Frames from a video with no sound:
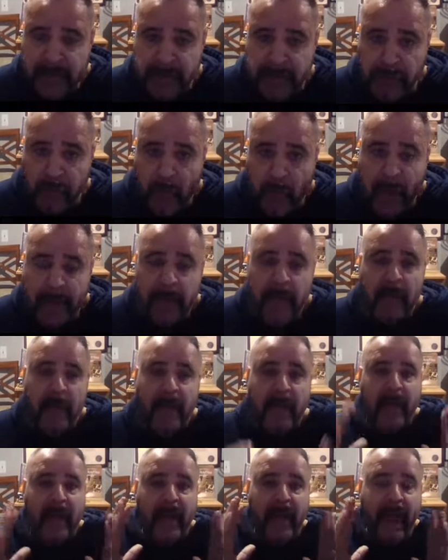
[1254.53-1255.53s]
destroyed.
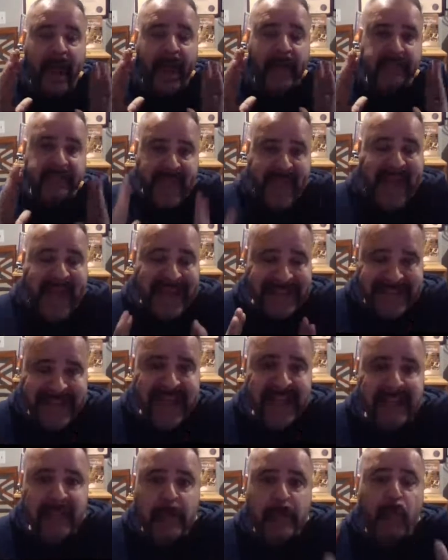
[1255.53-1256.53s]
And that
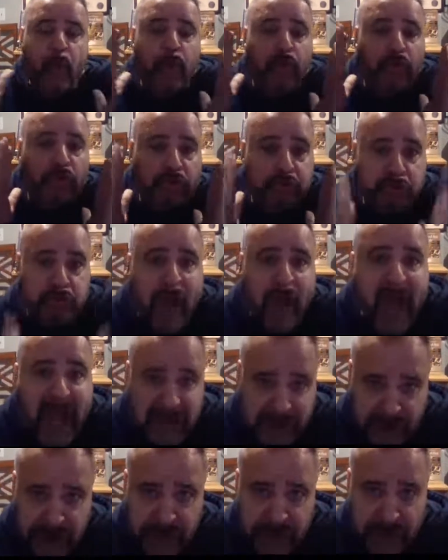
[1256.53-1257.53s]
kingdom will
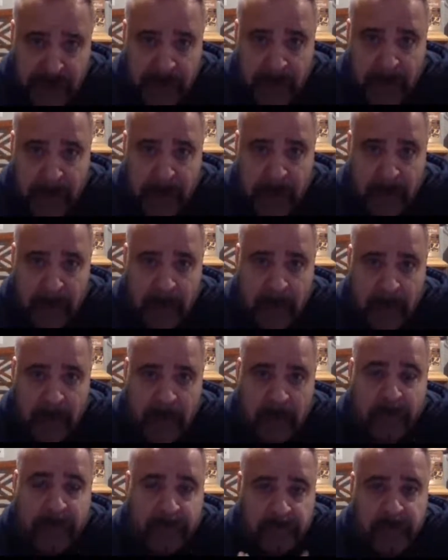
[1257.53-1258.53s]
crush
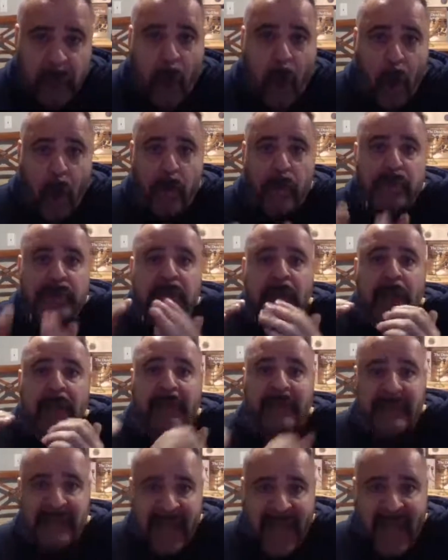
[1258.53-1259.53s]
those
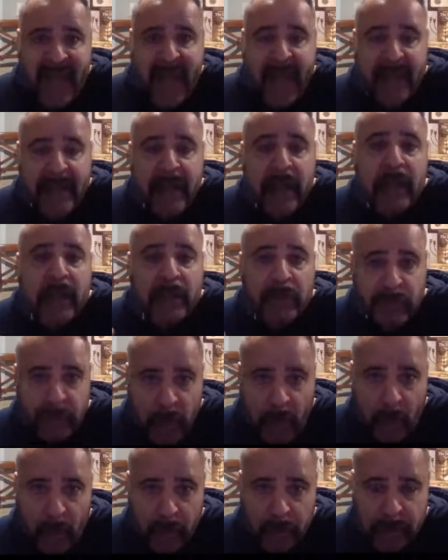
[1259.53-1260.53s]
10
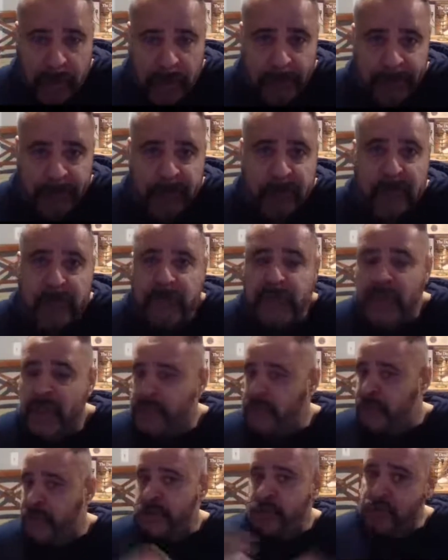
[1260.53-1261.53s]
toes.
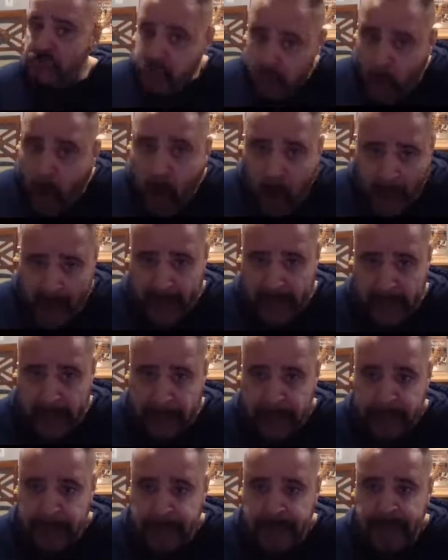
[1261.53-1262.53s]
Destroy
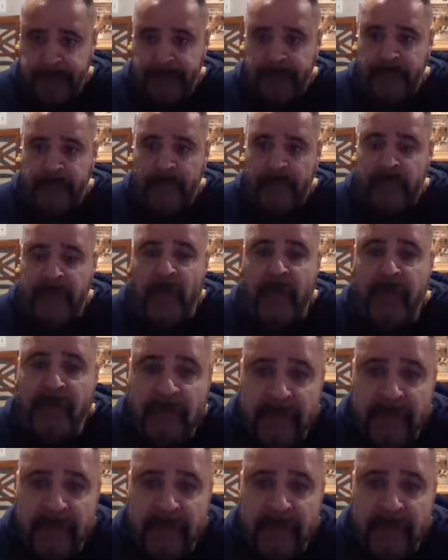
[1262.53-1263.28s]
the